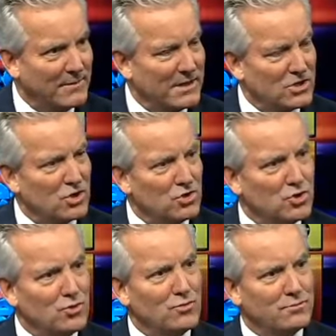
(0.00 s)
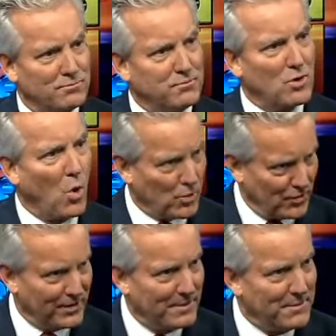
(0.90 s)
I mean, should you corner
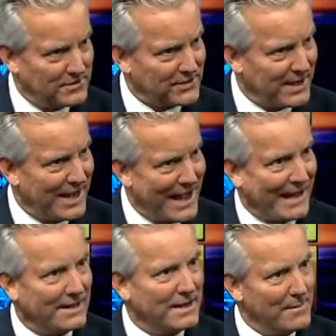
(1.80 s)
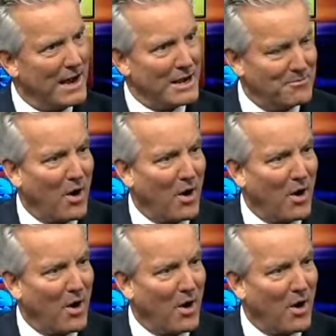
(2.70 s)
them and say, hey, am I a